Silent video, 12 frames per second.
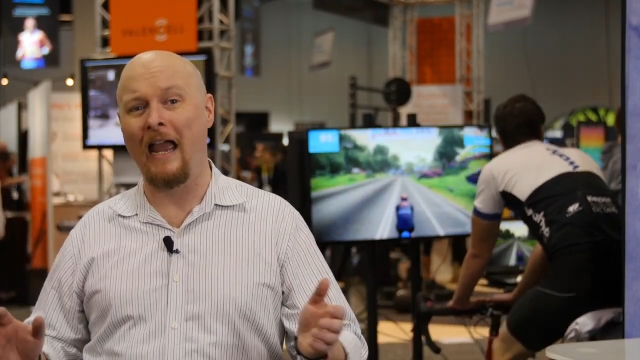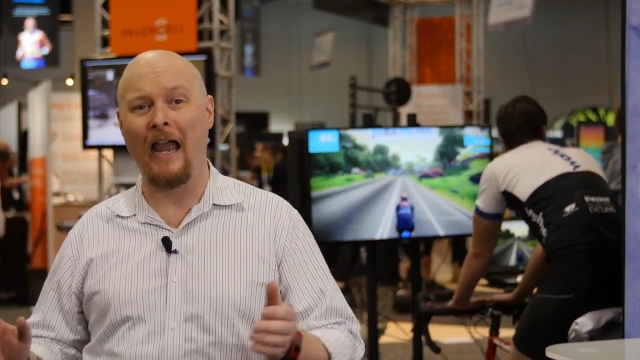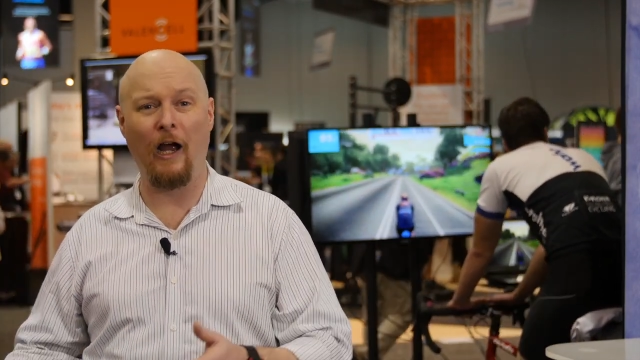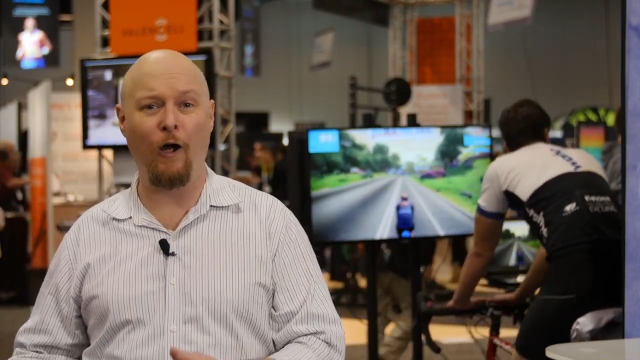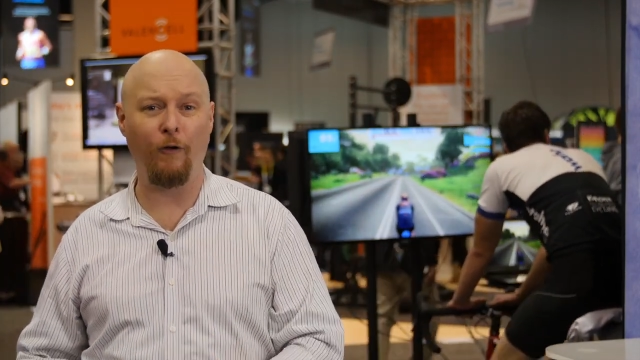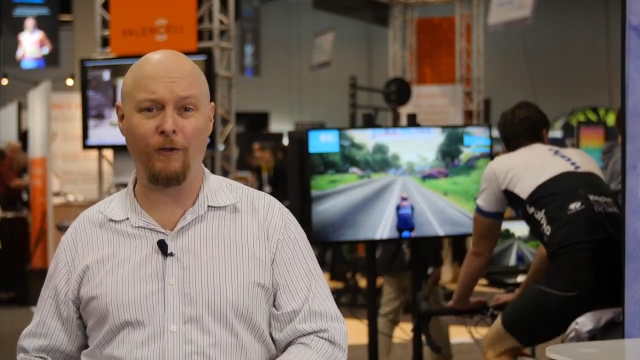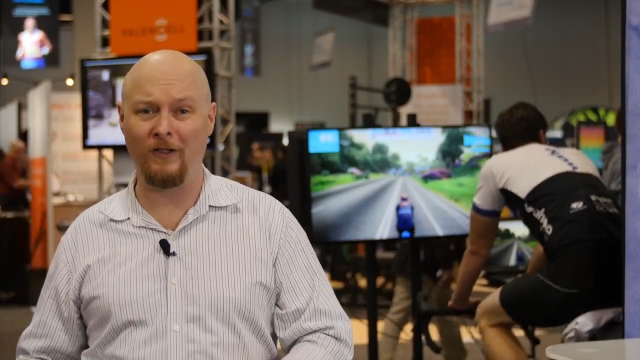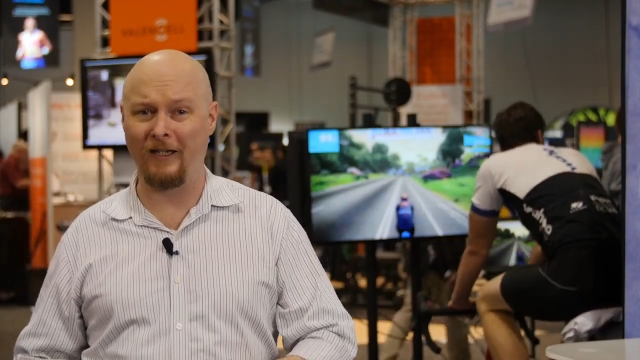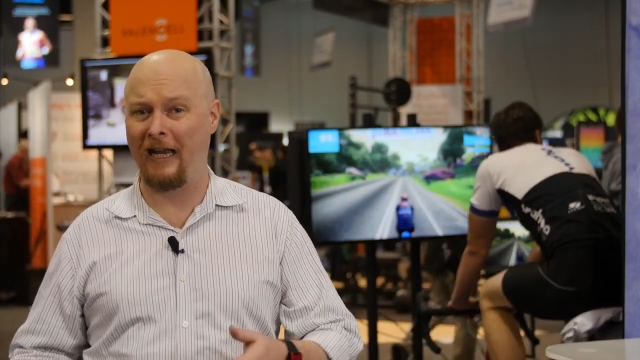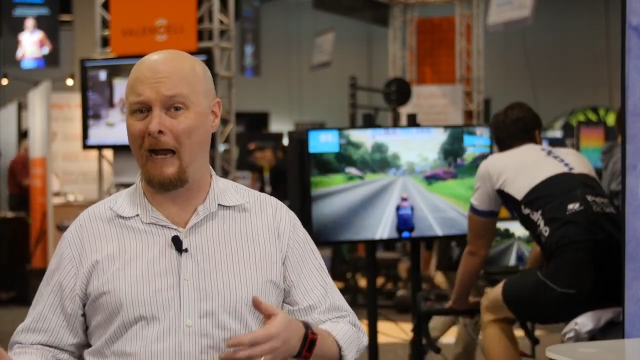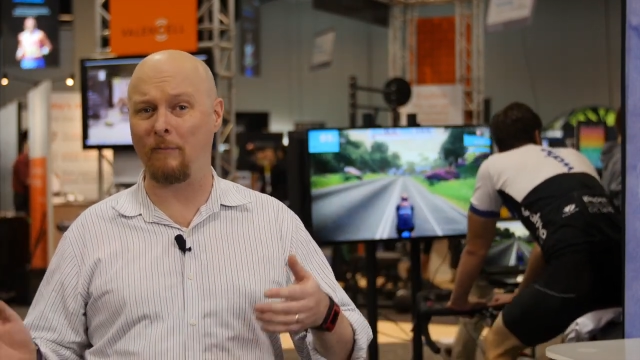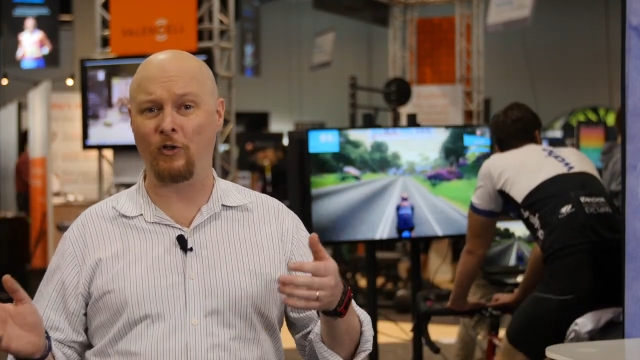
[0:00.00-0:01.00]
health to
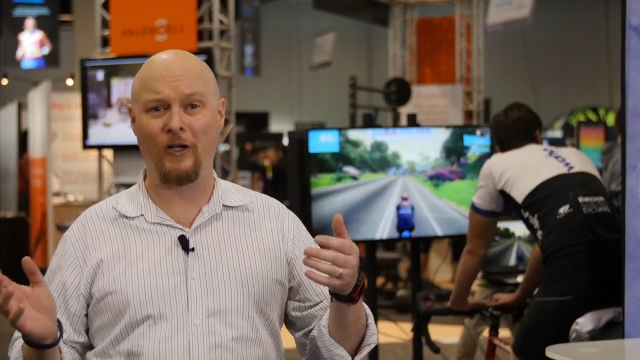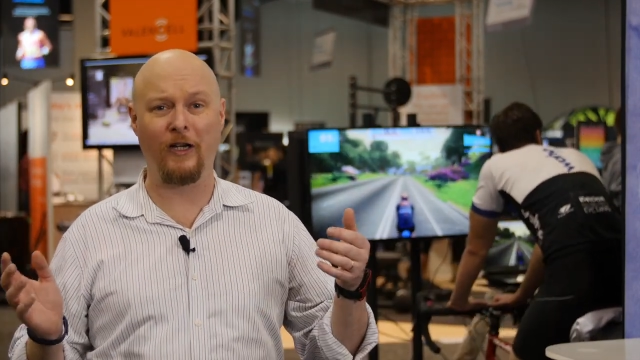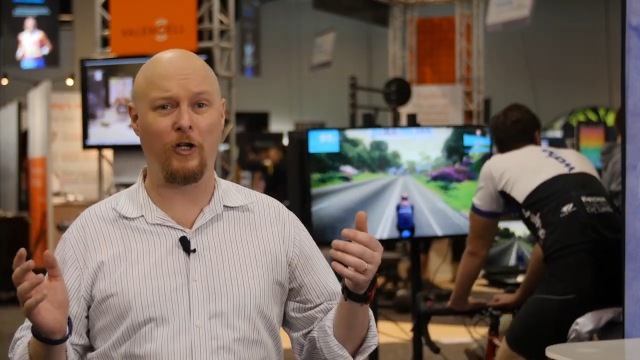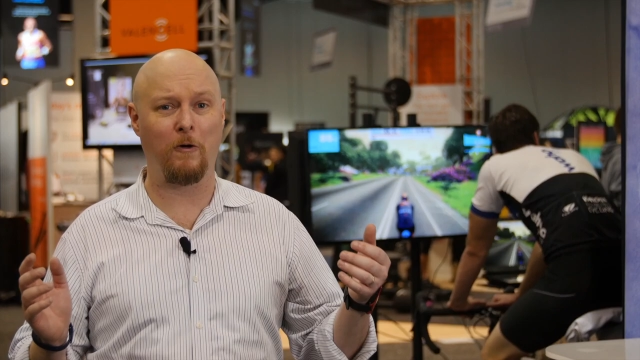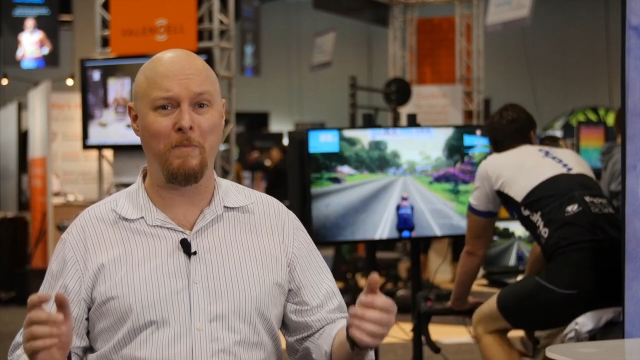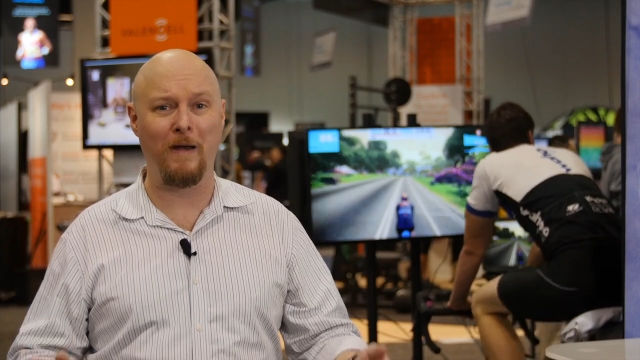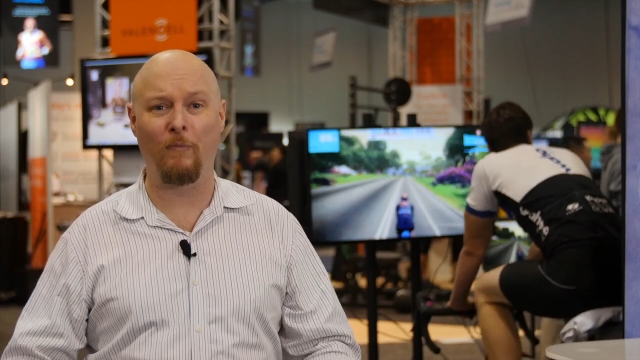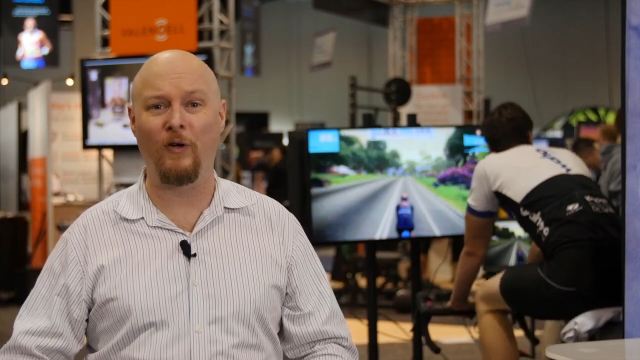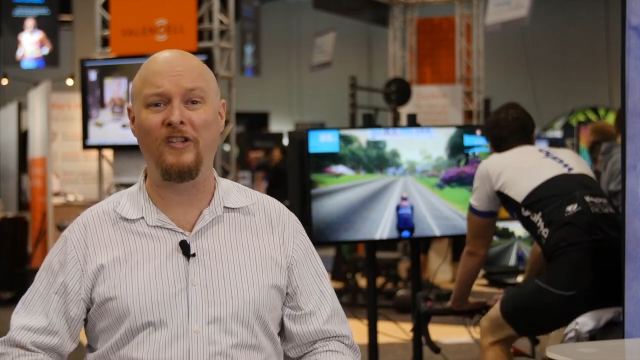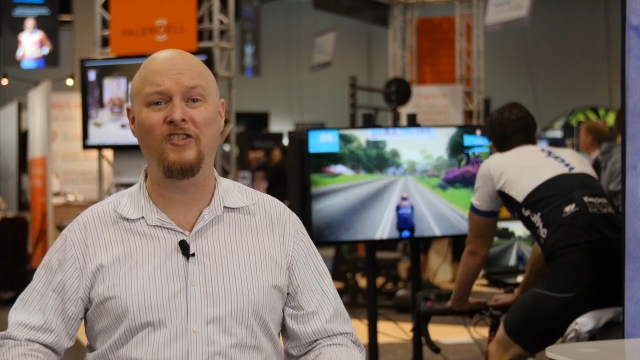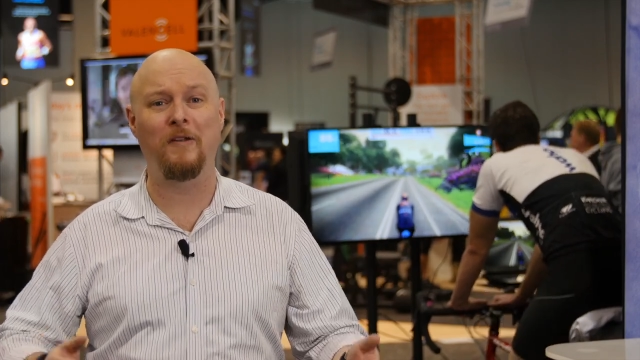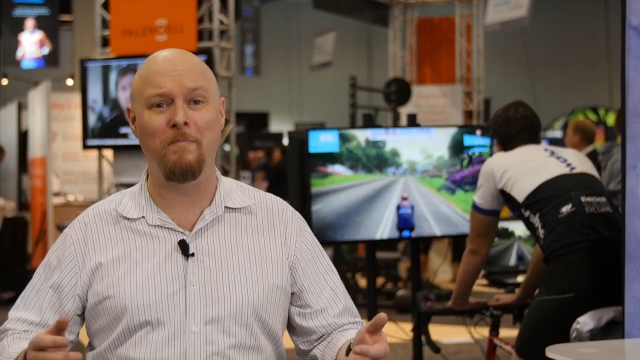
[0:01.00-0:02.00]
capturing your
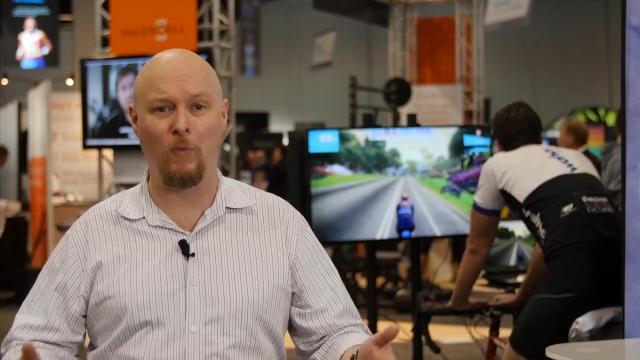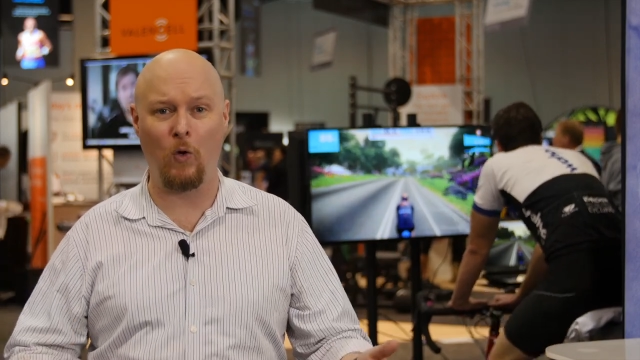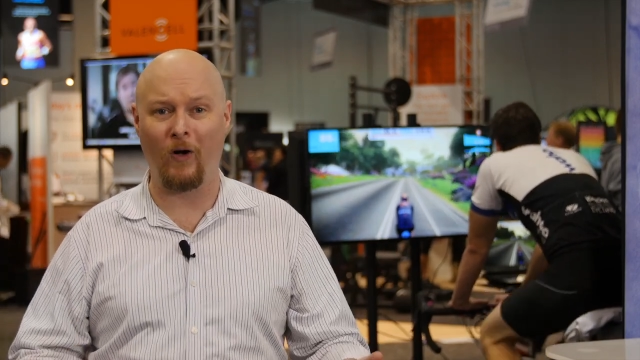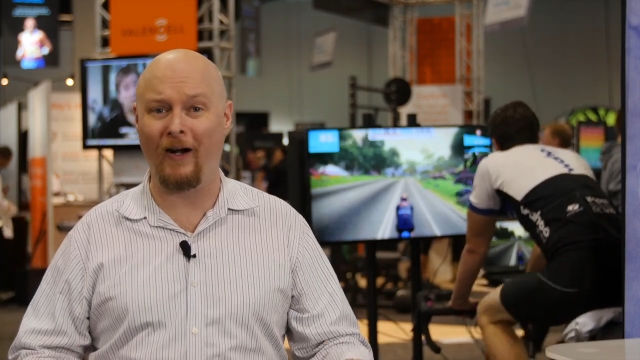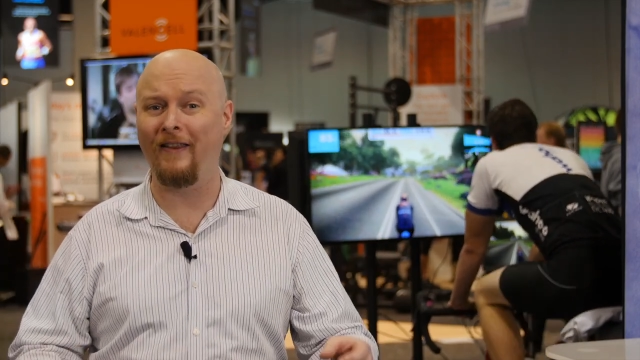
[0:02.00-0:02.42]
memories to more,